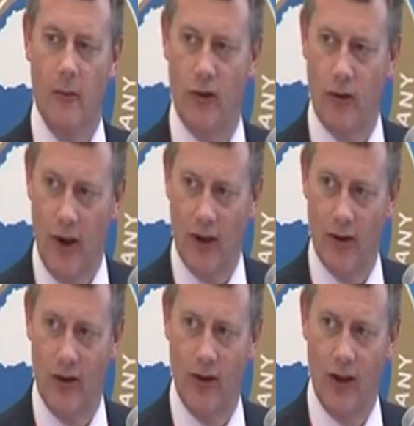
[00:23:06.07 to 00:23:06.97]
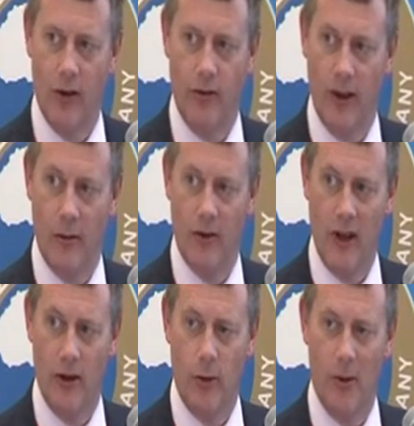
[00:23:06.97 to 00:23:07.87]
structure itself.
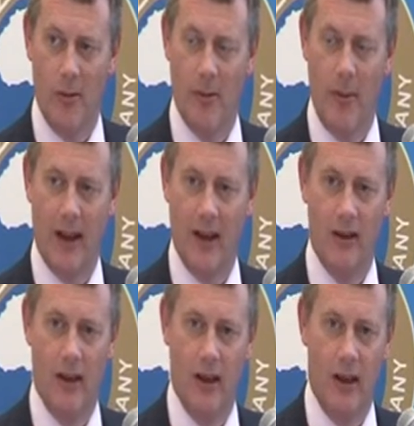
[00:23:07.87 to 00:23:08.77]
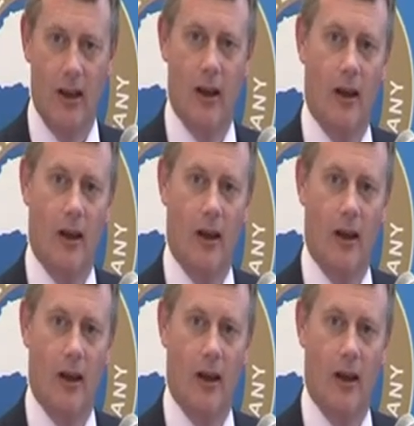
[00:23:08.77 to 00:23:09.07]
They'll normally be back in the